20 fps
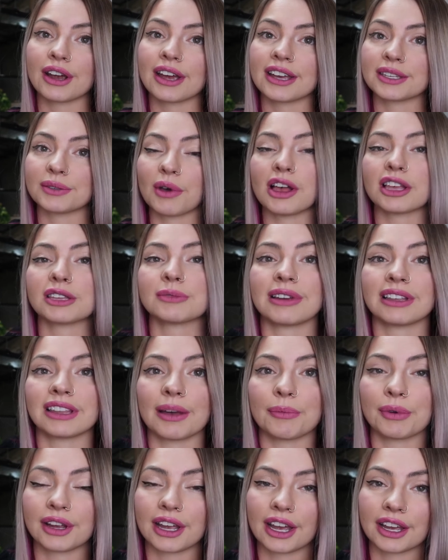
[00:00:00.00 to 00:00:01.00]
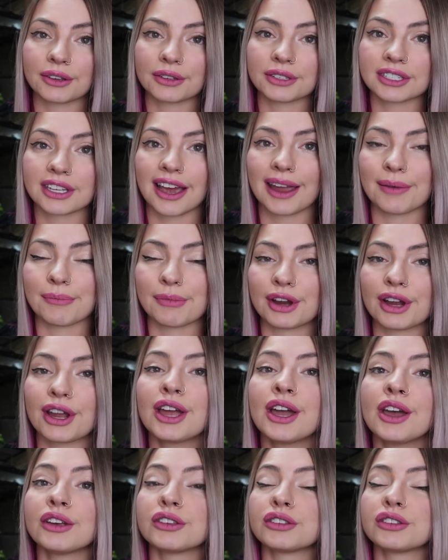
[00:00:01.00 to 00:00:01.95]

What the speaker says: as well as my leopard gecko's timer.